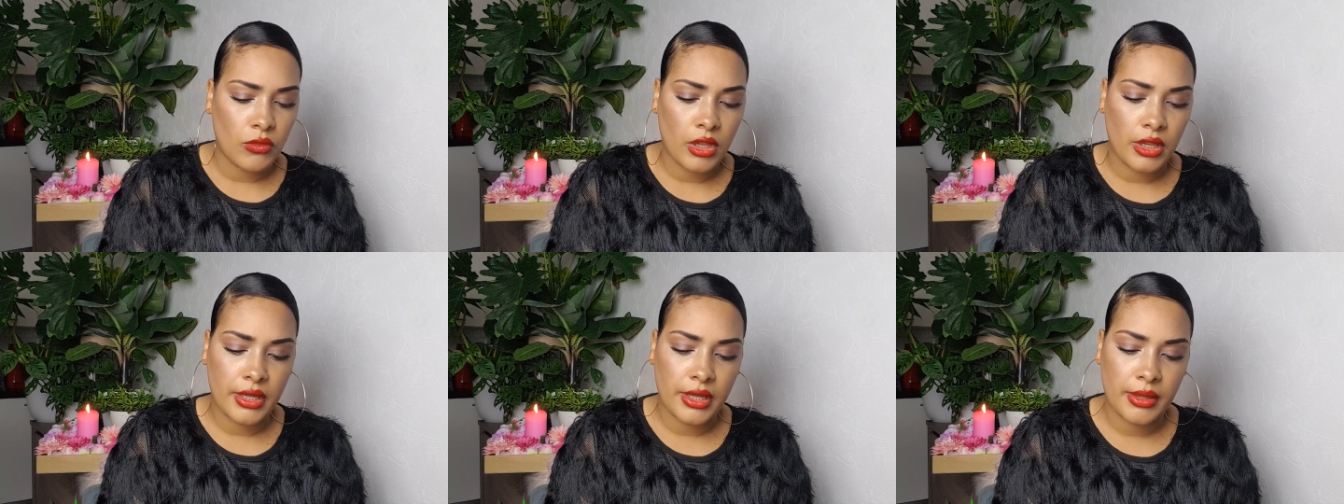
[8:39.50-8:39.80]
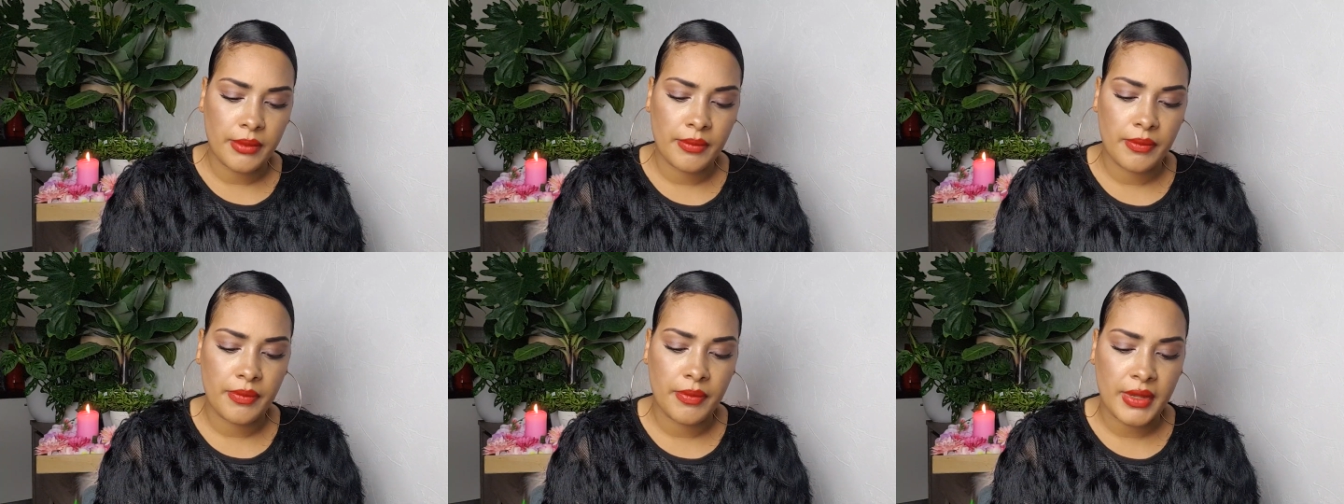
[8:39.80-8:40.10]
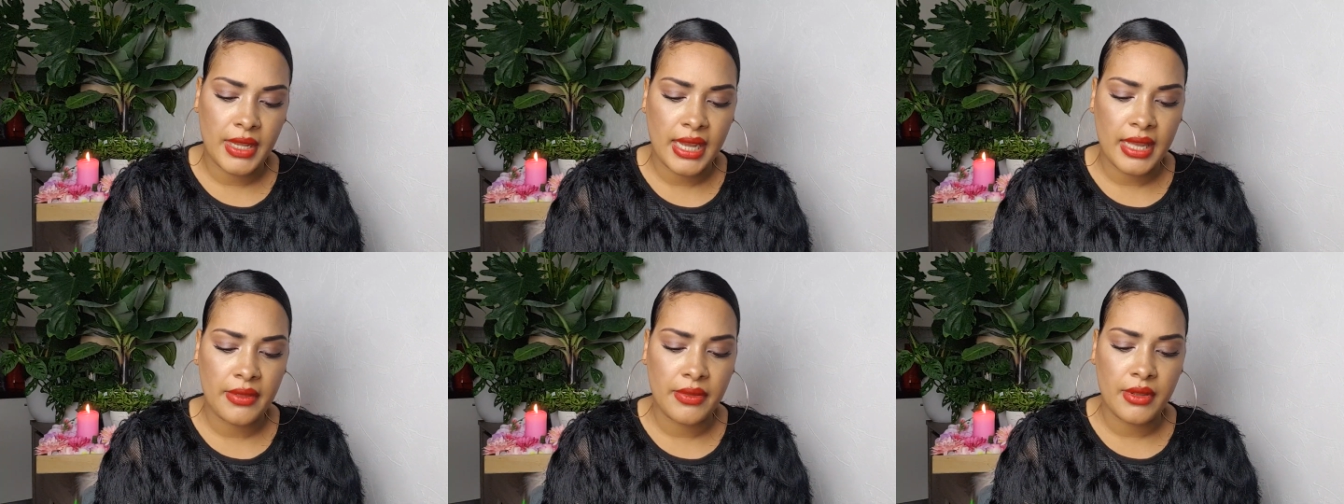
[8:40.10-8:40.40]
um,
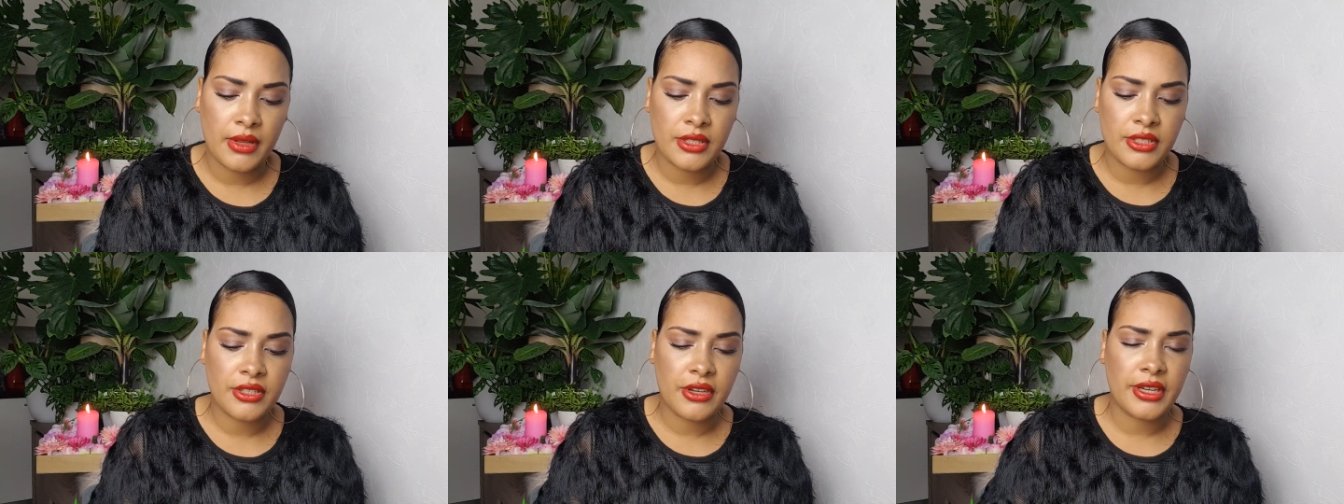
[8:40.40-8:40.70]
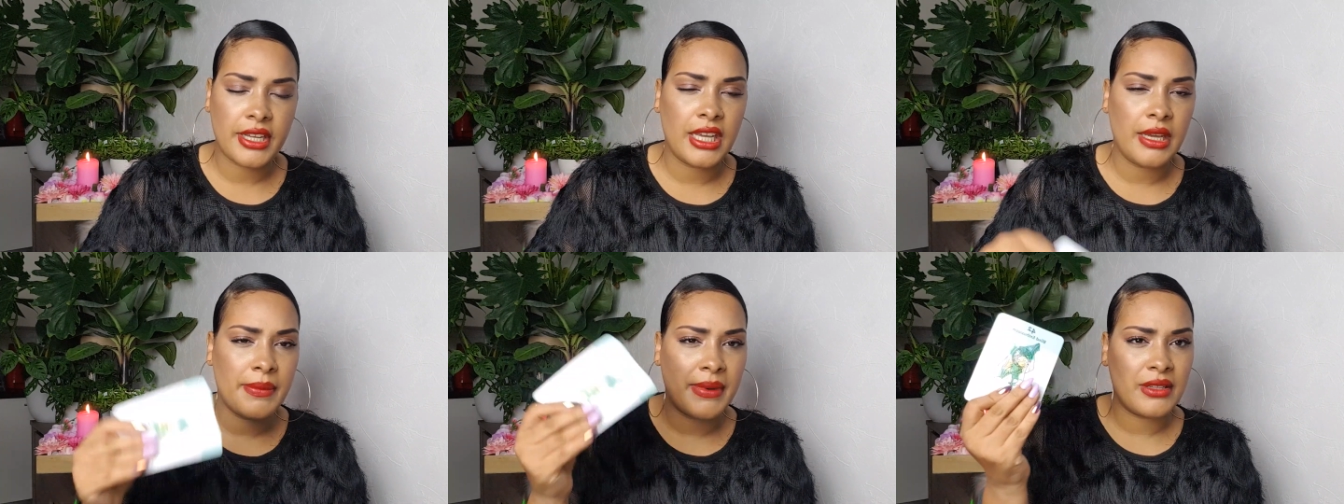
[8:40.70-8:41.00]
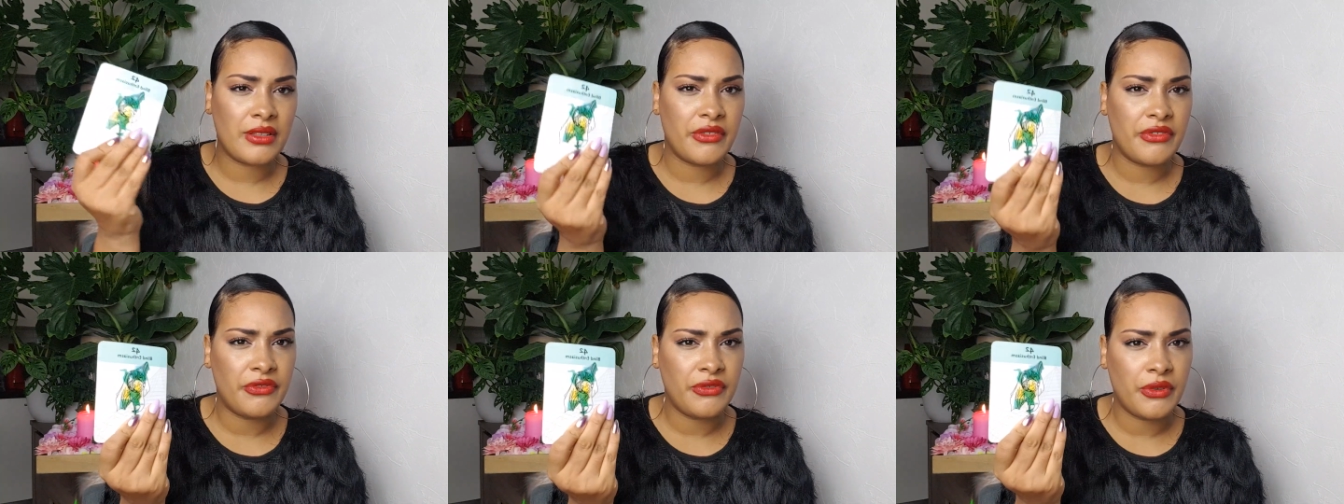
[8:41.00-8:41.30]
and uh, talking
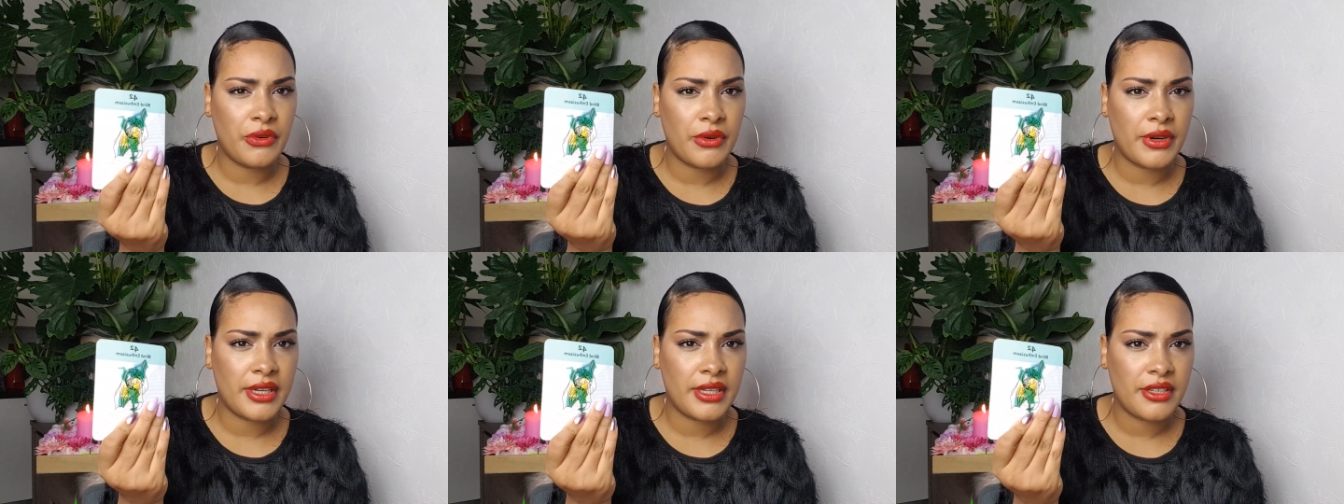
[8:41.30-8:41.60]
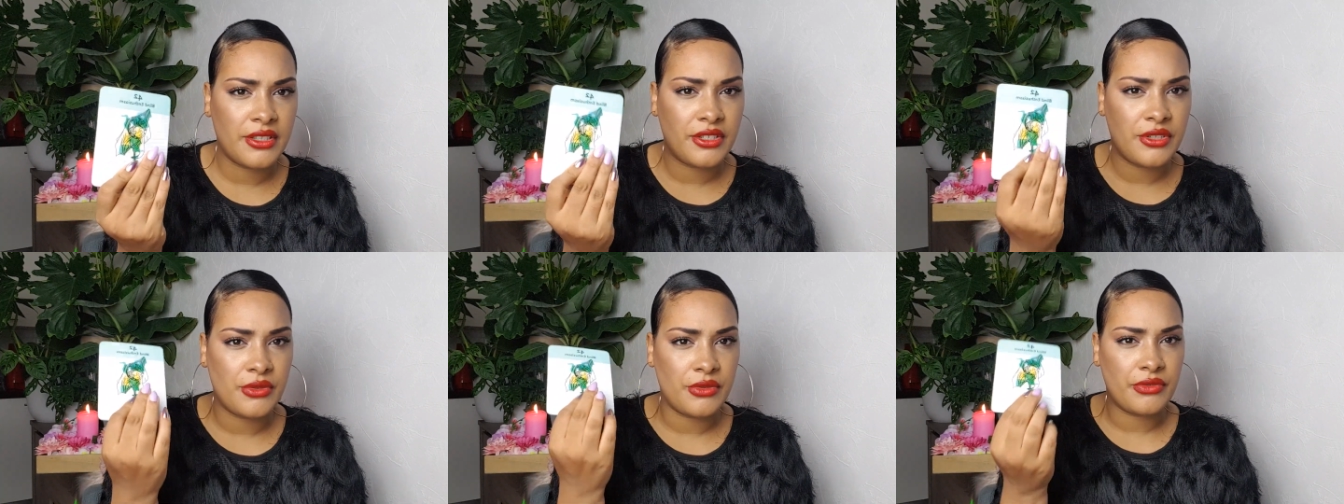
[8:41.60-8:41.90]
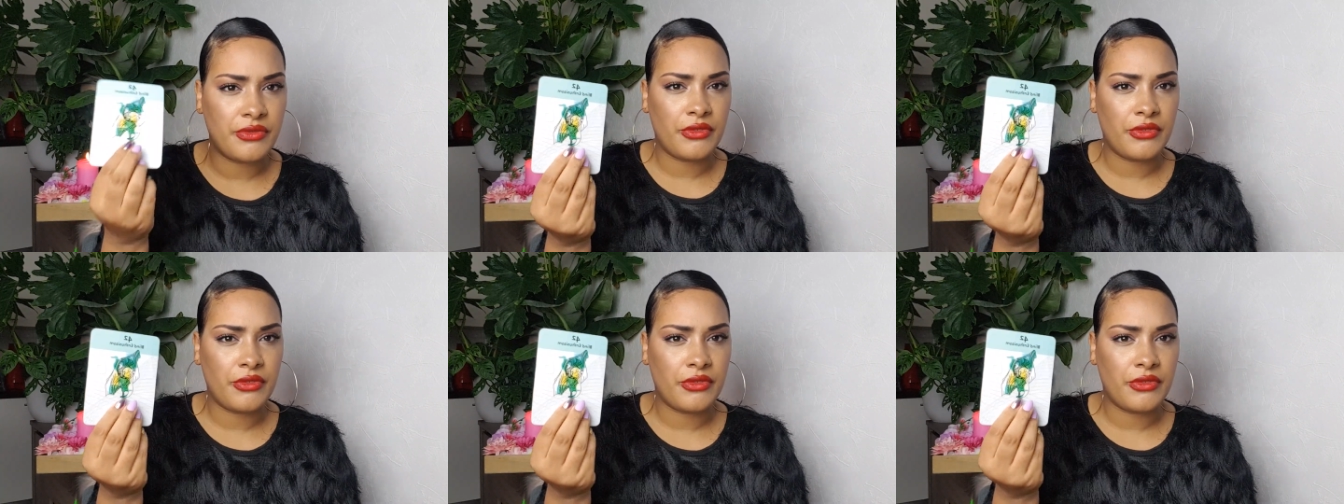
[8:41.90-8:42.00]
about the four and the two,